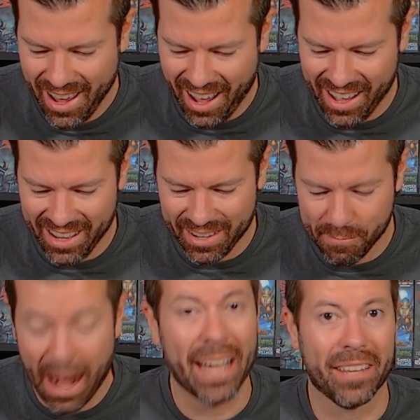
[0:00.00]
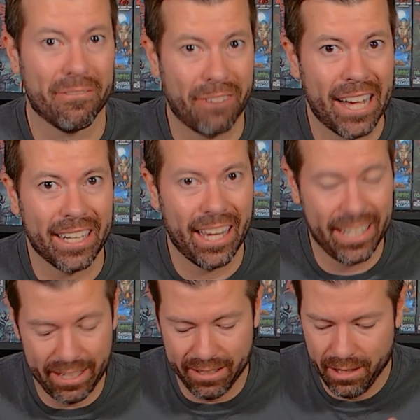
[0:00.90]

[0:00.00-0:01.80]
buying the frag cannon,